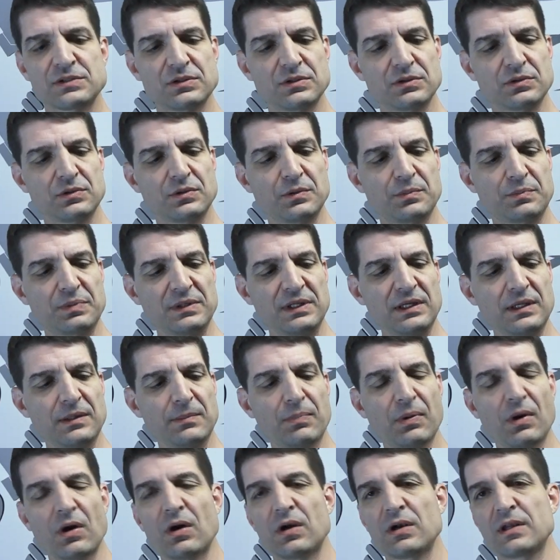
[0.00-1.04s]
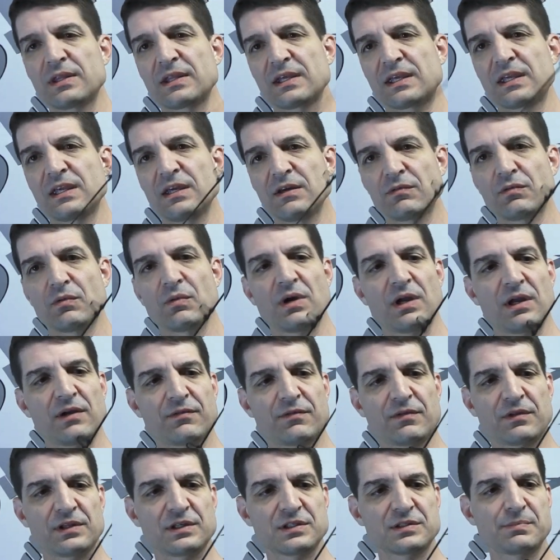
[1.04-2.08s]
to be part of the giveaway
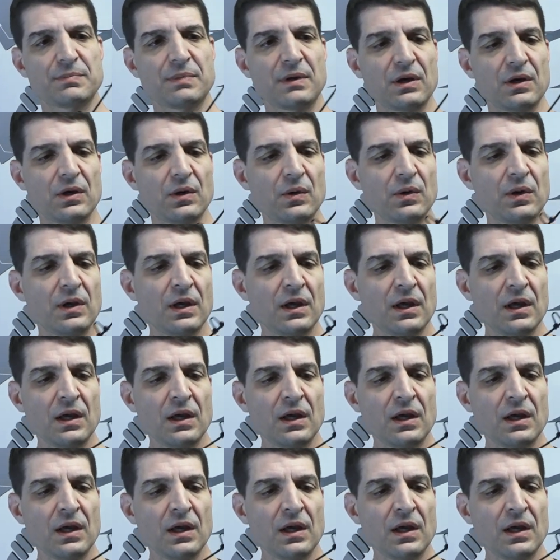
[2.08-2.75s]
for this bow,